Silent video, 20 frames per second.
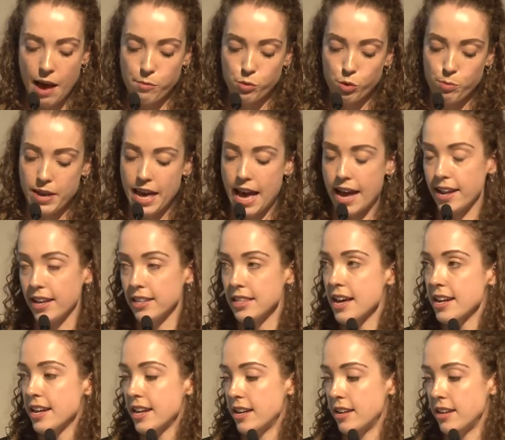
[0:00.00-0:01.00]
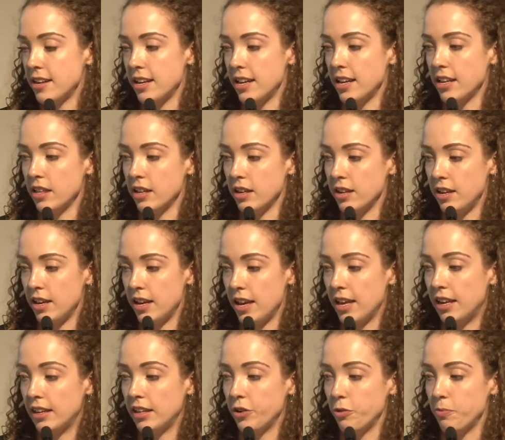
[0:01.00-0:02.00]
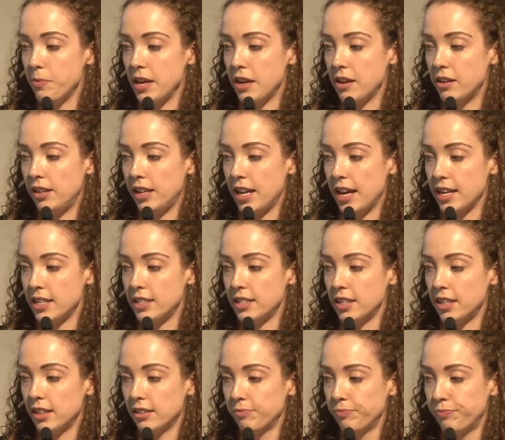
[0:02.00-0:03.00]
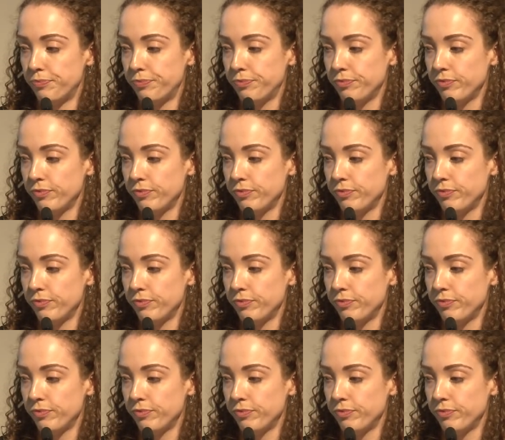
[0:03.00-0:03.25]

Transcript: and we'll be adding that in a little bit later.